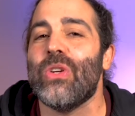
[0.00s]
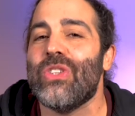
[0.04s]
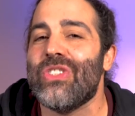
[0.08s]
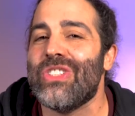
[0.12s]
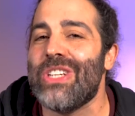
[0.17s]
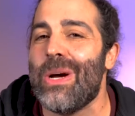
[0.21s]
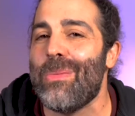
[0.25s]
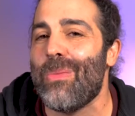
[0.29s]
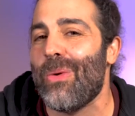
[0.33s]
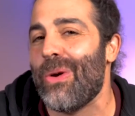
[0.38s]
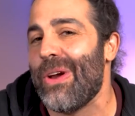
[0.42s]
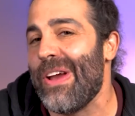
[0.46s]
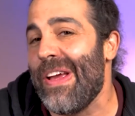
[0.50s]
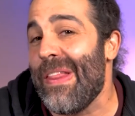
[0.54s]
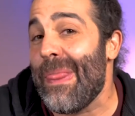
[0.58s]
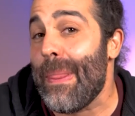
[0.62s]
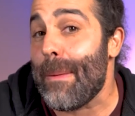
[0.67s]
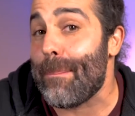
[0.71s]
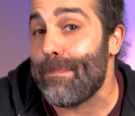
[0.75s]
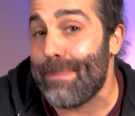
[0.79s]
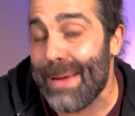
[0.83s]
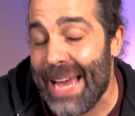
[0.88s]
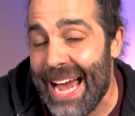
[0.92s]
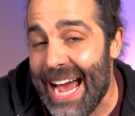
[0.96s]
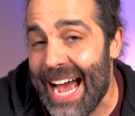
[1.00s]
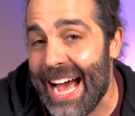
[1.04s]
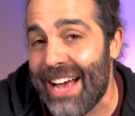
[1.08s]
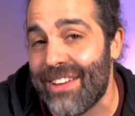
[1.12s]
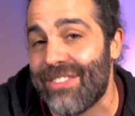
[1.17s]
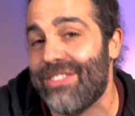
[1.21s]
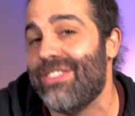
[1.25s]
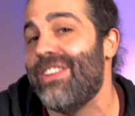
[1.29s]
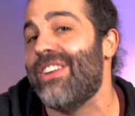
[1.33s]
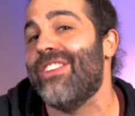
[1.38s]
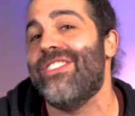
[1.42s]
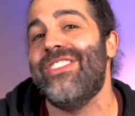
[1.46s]
somewhere in the
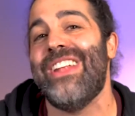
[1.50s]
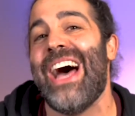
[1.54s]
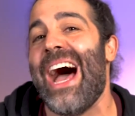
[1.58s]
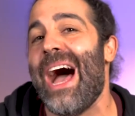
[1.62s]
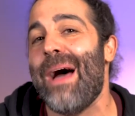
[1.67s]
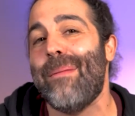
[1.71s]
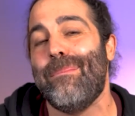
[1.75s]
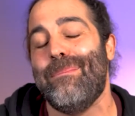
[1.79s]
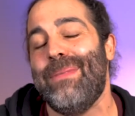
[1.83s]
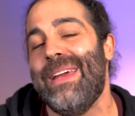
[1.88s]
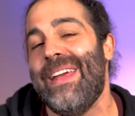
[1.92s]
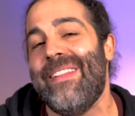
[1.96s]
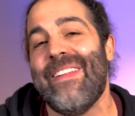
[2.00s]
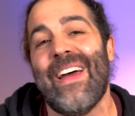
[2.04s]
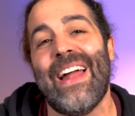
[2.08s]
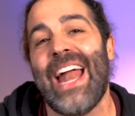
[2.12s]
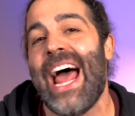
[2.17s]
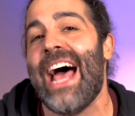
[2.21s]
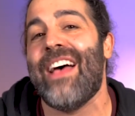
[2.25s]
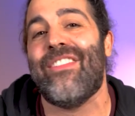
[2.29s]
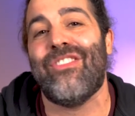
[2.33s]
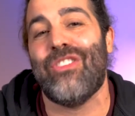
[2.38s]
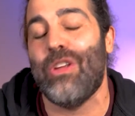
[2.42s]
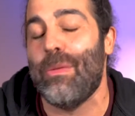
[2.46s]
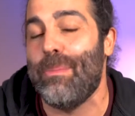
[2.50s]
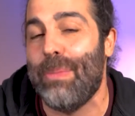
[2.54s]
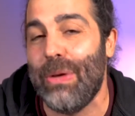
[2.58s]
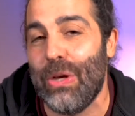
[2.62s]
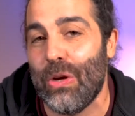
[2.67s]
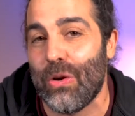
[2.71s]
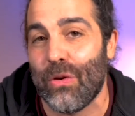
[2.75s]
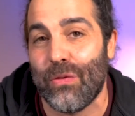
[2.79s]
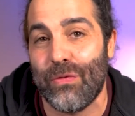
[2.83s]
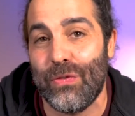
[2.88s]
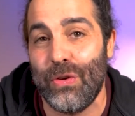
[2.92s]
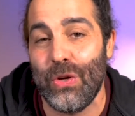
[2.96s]
past does not mean that has to be
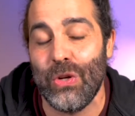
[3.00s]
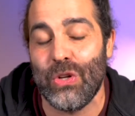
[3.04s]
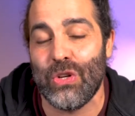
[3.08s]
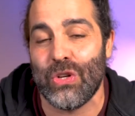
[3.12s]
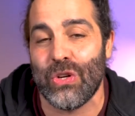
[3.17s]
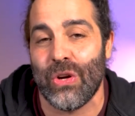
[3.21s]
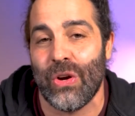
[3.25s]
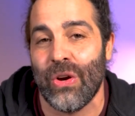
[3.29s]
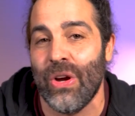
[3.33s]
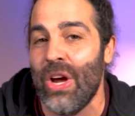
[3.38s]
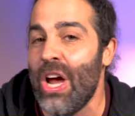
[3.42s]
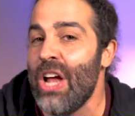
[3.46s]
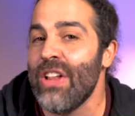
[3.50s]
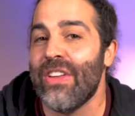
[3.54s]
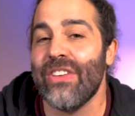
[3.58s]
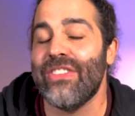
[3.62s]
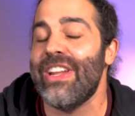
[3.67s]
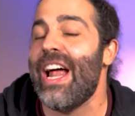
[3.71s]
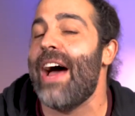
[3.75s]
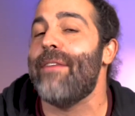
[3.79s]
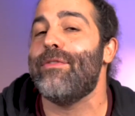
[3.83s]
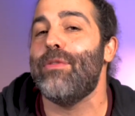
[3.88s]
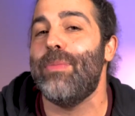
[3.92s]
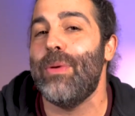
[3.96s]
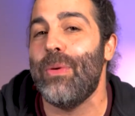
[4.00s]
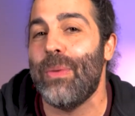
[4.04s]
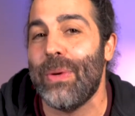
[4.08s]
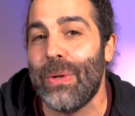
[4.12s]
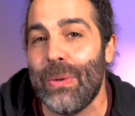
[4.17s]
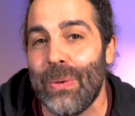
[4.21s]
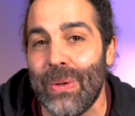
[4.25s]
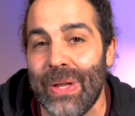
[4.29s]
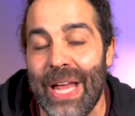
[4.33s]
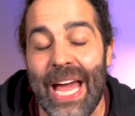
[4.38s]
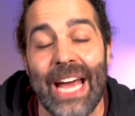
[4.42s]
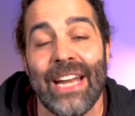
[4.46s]
your future. It doesn't have to be where
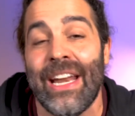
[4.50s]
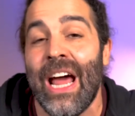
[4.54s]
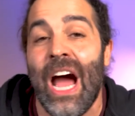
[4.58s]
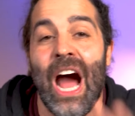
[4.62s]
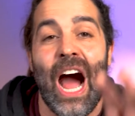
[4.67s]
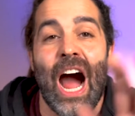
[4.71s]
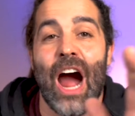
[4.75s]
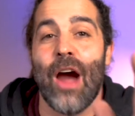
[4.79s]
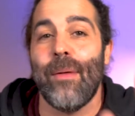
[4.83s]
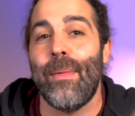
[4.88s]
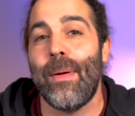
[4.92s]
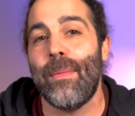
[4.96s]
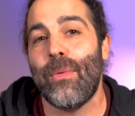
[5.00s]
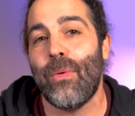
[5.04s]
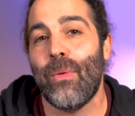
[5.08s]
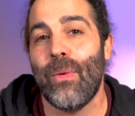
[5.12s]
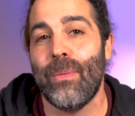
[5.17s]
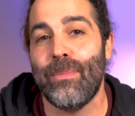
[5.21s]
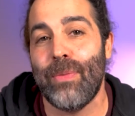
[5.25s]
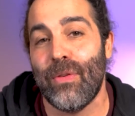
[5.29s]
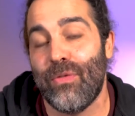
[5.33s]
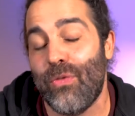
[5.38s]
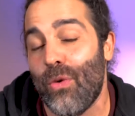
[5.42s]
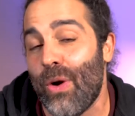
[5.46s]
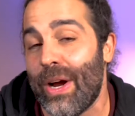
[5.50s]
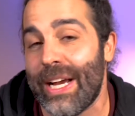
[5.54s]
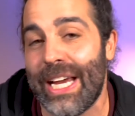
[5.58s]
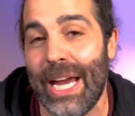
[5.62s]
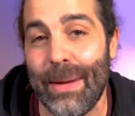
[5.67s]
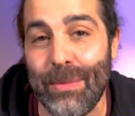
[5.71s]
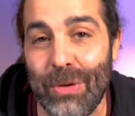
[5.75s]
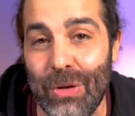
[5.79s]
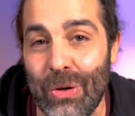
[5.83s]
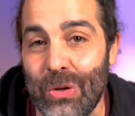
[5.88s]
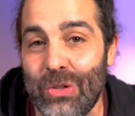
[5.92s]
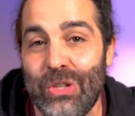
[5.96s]
you land. I remember before I
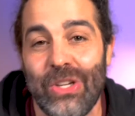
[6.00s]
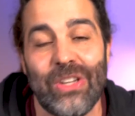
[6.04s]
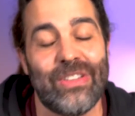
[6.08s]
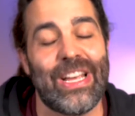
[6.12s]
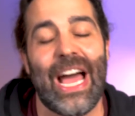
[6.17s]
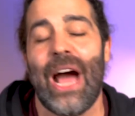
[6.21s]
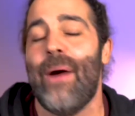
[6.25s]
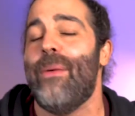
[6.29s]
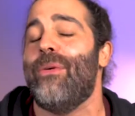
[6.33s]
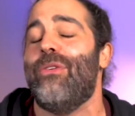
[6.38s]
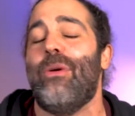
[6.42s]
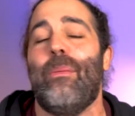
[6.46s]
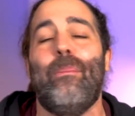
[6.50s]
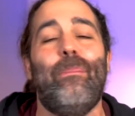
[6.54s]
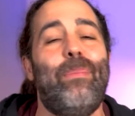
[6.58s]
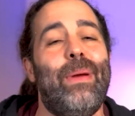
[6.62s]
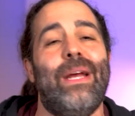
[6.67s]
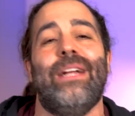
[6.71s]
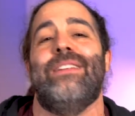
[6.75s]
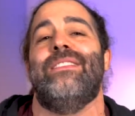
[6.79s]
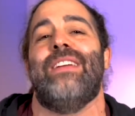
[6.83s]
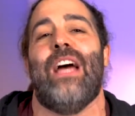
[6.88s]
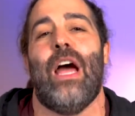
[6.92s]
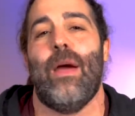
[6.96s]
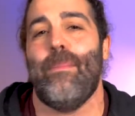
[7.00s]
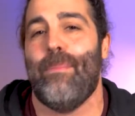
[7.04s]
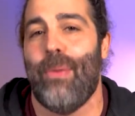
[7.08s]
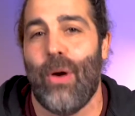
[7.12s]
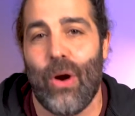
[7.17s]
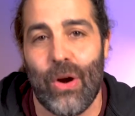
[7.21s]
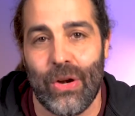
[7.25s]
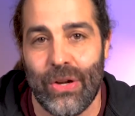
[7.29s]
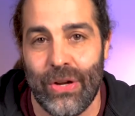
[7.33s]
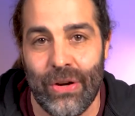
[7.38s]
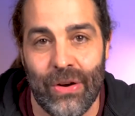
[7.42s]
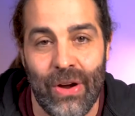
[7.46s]
came to know Jesus, I was a big time
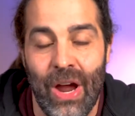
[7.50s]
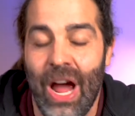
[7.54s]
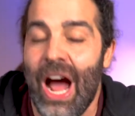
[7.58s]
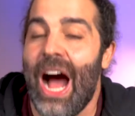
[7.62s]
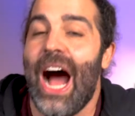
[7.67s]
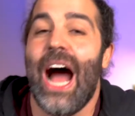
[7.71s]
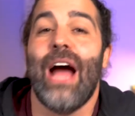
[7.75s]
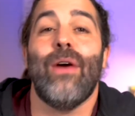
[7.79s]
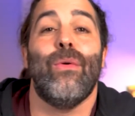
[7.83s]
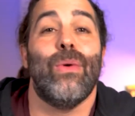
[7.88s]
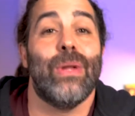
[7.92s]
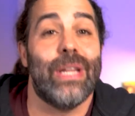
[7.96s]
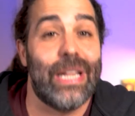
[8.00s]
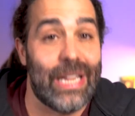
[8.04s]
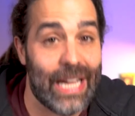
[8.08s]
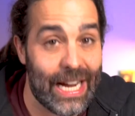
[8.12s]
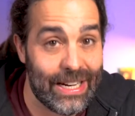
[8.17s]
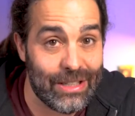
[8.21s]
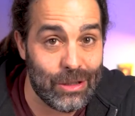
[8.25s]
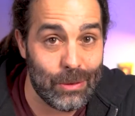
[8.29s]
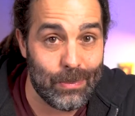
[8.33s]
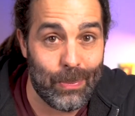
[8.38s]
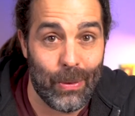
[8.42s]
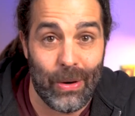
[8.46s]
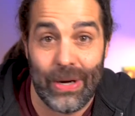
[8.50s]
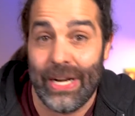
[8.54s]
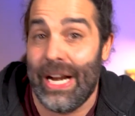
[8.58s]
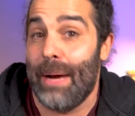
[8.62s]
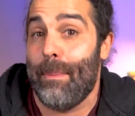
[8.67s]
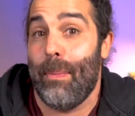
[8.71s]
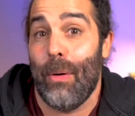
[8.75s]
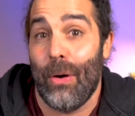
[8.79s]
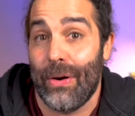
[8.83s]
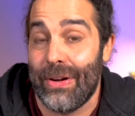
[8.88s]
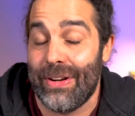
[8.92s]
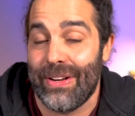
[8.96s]
partier. I really liked to party and
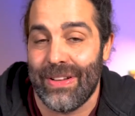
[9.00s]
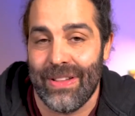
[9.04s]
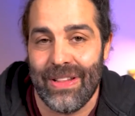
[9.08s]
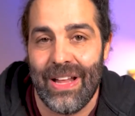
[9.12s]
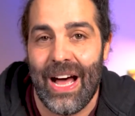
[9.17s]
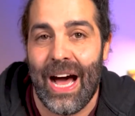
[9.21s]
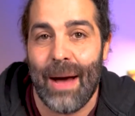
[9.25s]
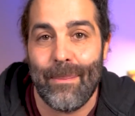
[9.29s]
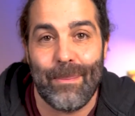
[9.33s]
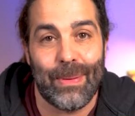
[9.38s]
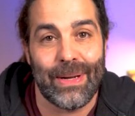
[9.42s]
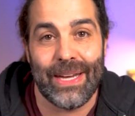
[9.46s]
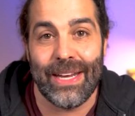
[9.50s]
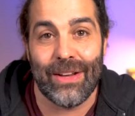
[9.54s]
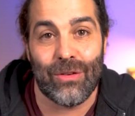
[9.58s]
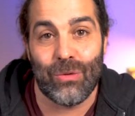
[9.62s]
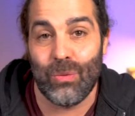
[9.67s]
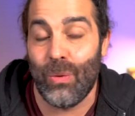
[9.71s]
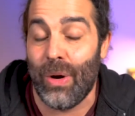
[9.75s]
I partied a lot. But guess